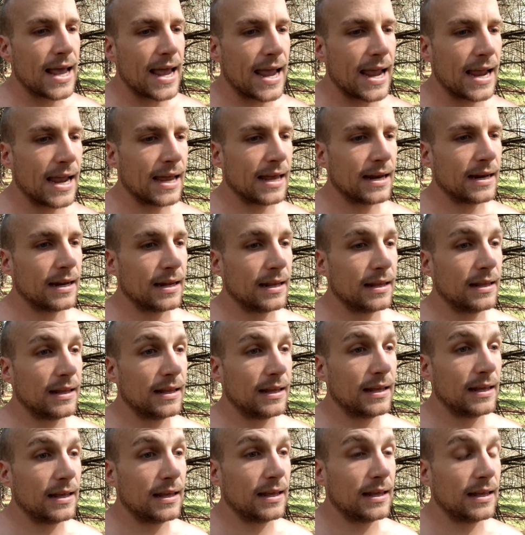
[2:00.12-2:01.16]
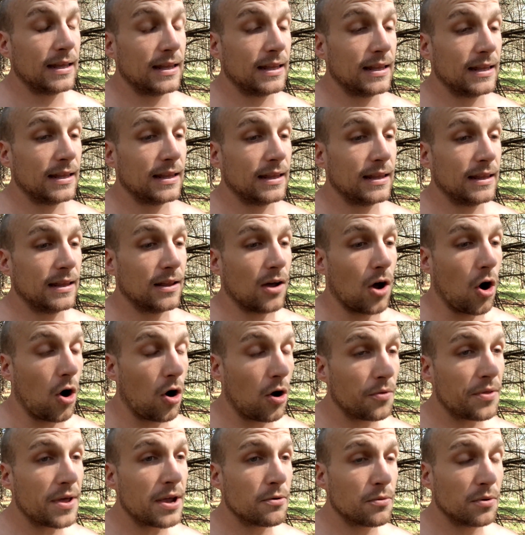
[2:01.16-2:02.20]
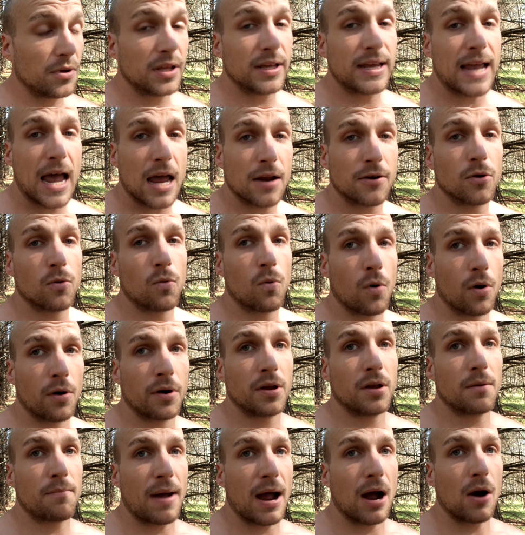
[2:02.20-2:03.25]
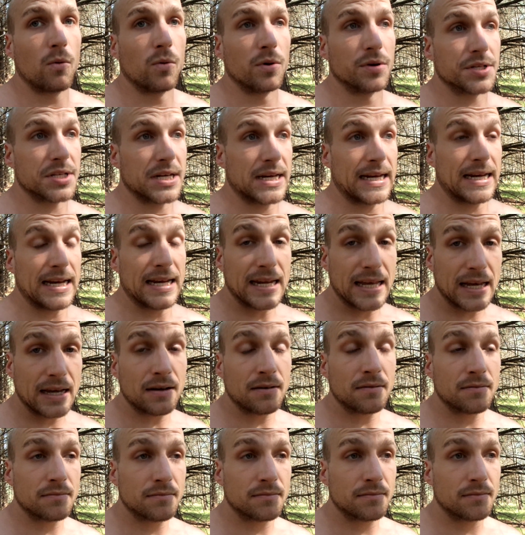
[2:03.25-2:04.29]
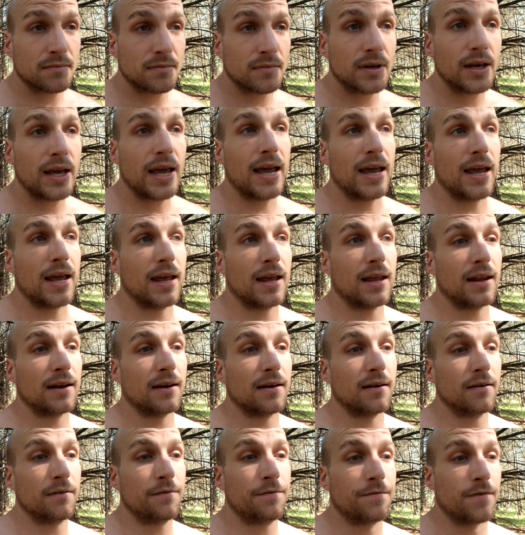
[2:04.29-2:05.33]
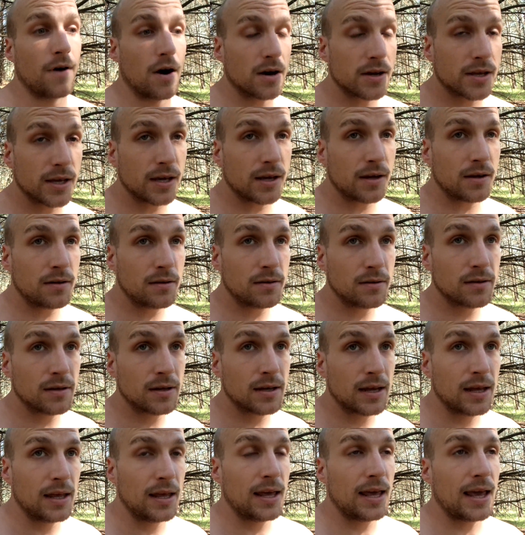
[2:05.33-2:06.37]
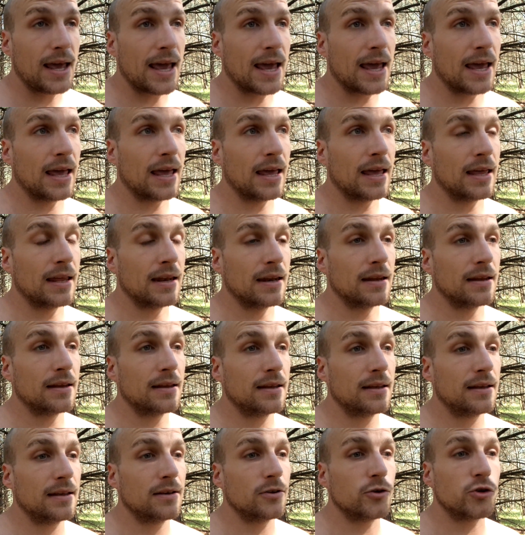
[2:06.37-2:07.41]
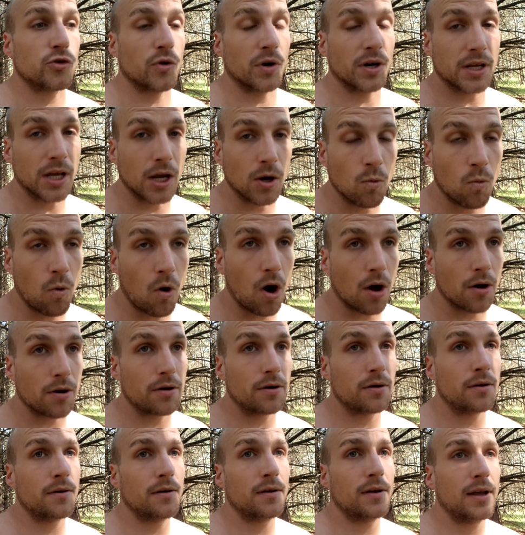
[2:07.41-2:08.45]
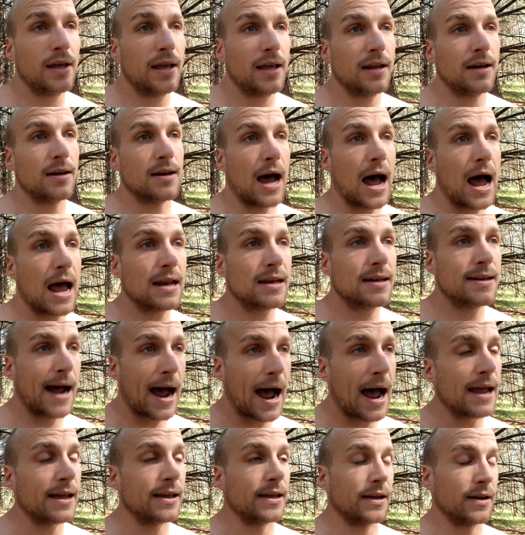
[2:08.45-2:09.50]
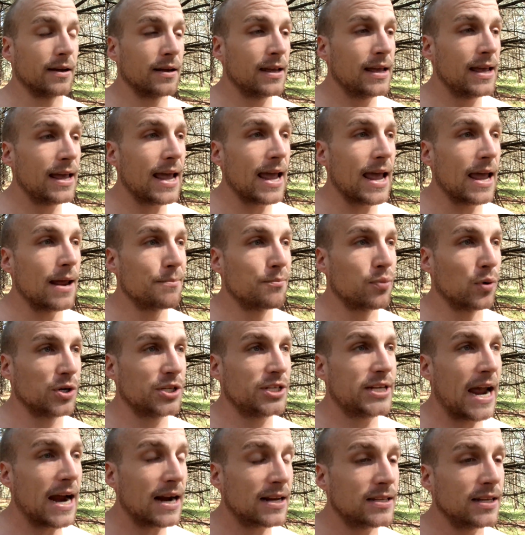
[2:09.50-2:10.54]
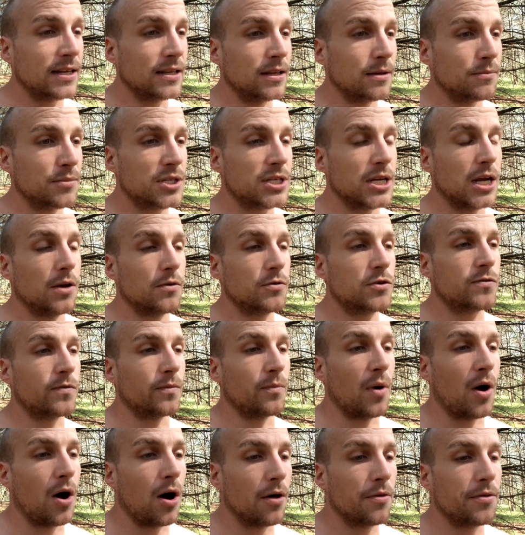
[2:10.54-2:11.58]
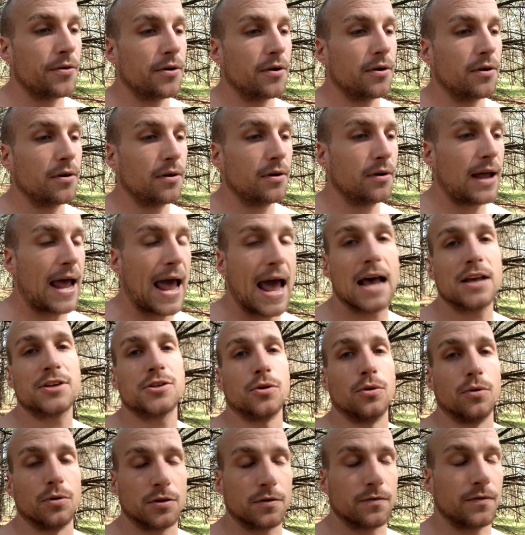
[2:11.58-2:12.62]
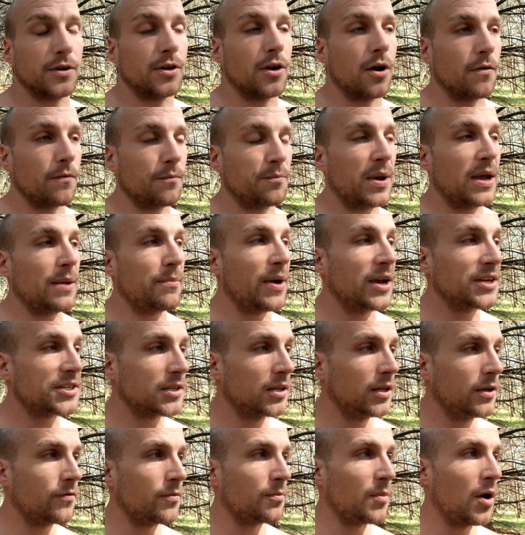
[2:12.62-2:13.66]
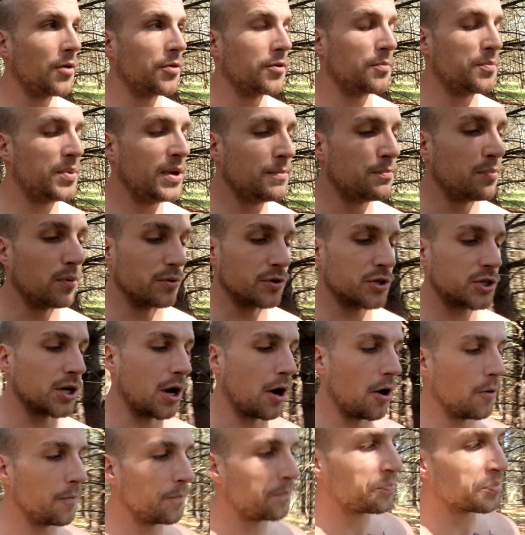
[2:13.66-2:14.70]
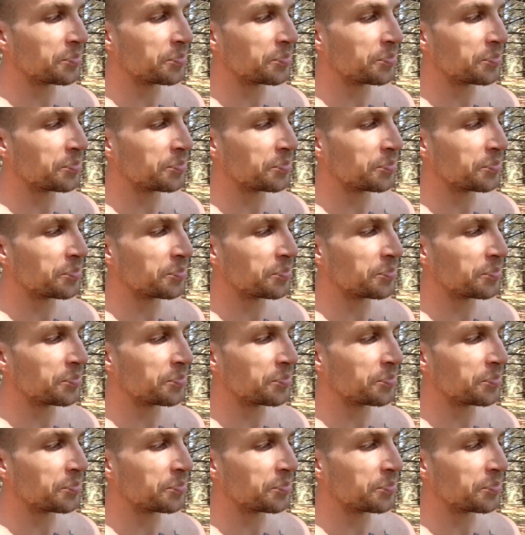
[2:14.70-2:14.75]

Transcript: And all they really had to worry about was eating and fucking and drinking water, not dying, and protecting themselves from other assholes, basically from other people. So